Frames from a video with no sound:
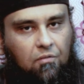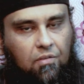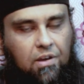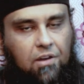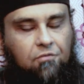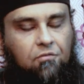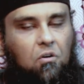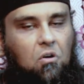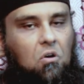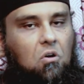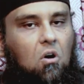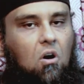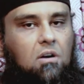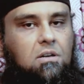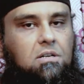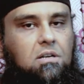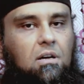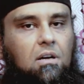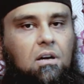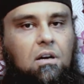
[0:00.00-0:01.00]
We
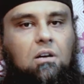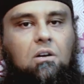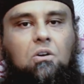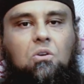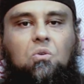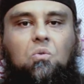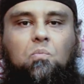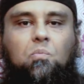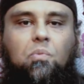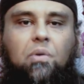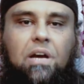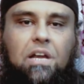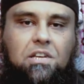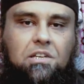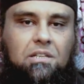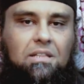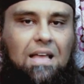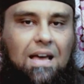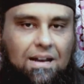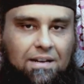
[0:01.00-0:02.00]
forgot to
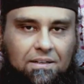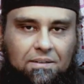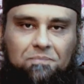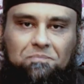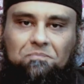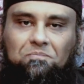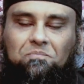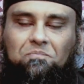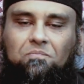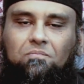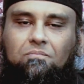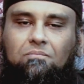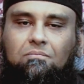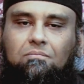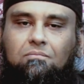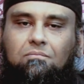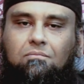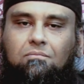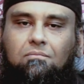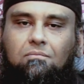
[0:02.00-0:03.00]
preach that.
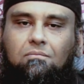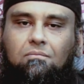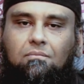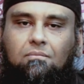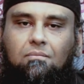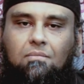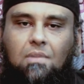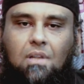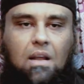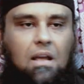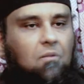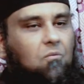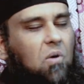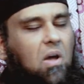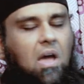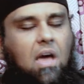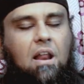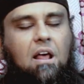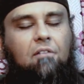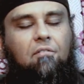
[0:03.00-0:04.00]

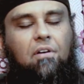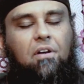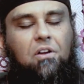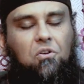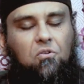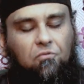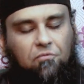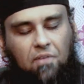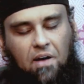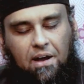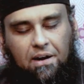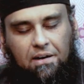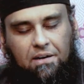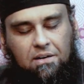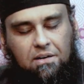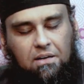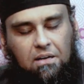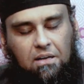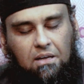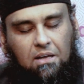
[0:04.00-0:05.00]
Wherever you
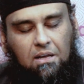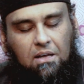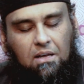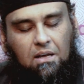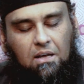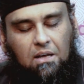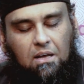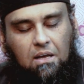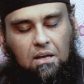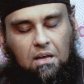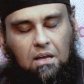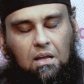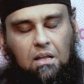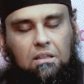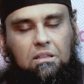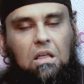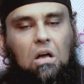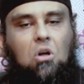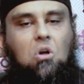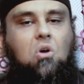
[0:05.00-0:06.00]
find
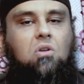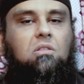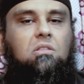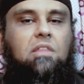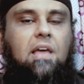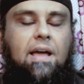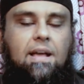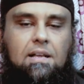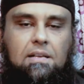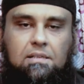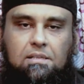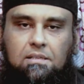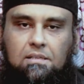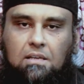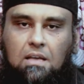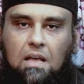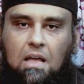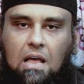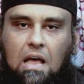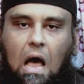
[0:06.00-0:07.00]
the good
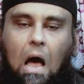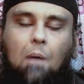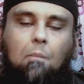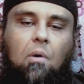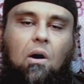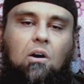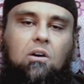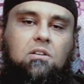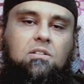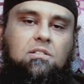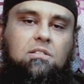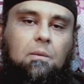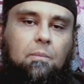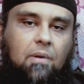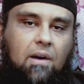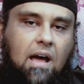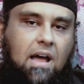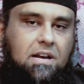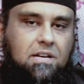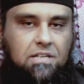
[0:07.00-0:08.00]
things about
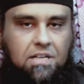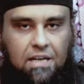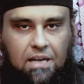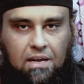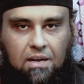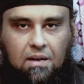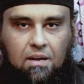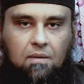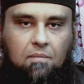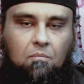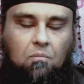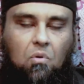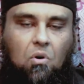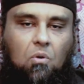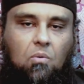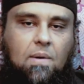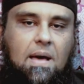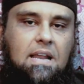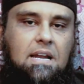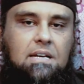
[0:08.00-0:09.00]
sobriety,
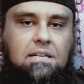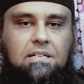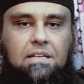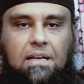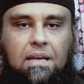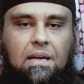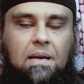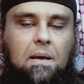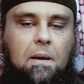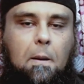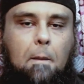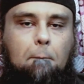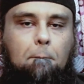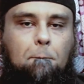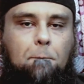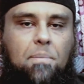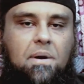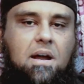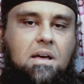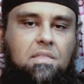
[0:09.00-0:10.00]
morality,
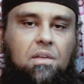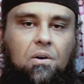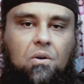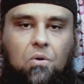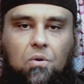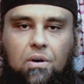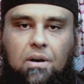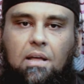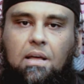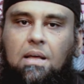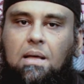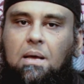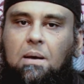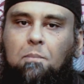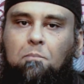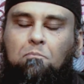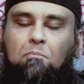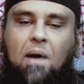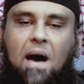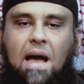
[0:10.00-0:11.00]
brotherhood,
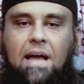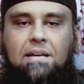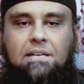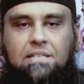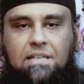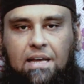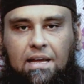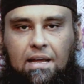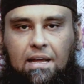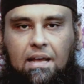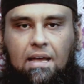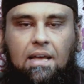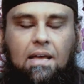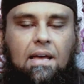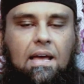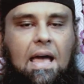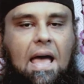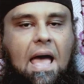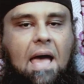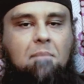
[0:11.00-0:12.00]
piety,
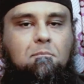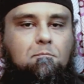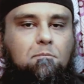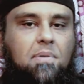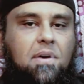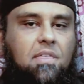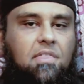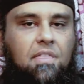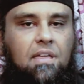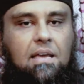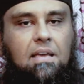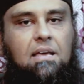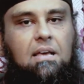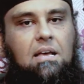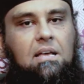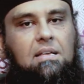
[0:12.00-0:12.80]
empathy,